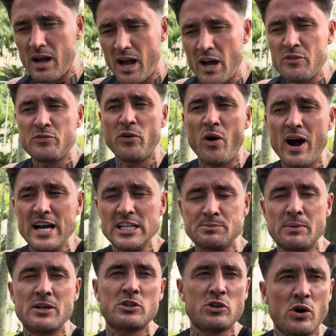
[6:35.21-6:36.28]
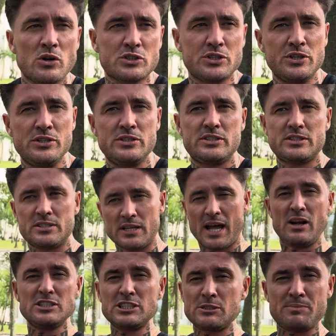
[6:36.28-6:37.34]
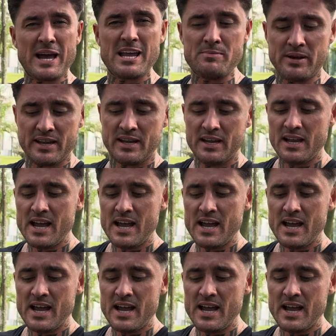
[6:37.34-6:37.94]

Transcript: advised by the doctors. I was just a baby.